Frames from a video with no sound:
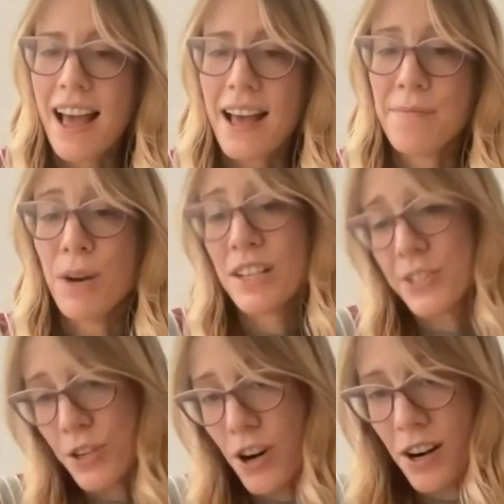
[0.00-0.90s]
And
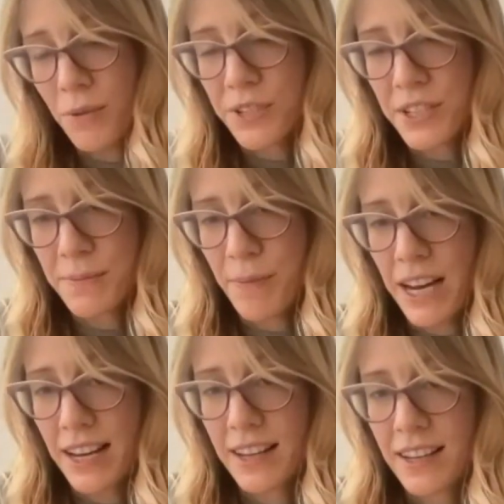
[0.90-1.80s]
Monster Heart, which is
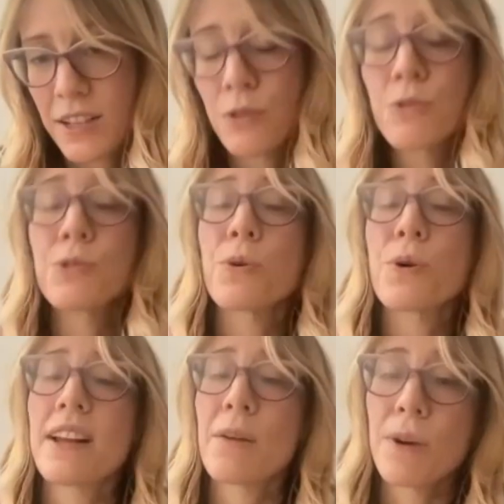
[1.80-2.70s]
my new
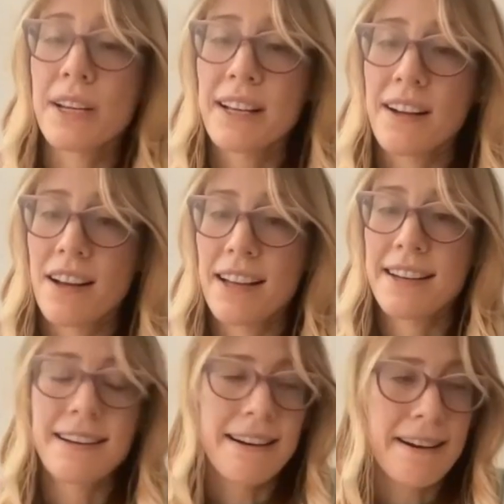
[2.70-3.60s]
story that I'm working
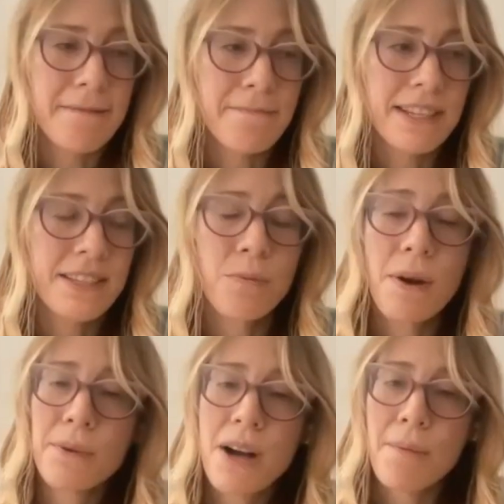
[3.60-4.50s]
on. It's a
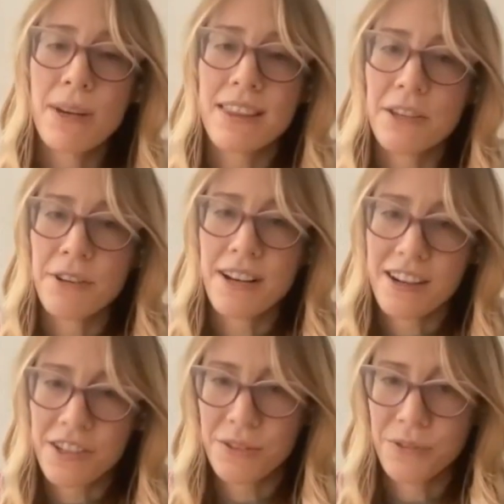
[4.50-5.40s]
web comic that you can
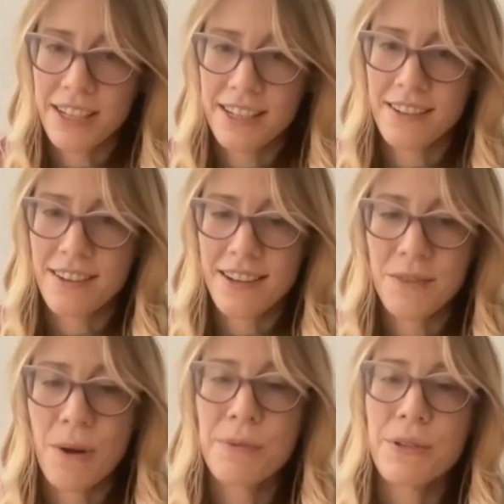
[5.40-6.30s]
actually read
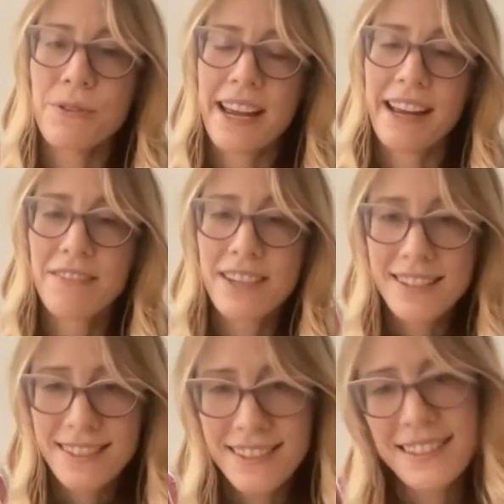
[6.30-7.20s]
on Webtoon
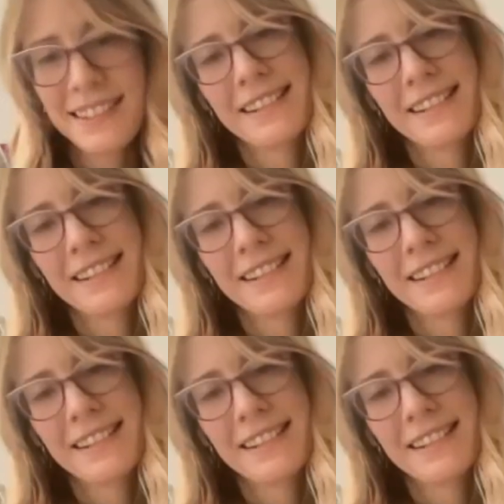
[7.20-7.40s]
Canvas.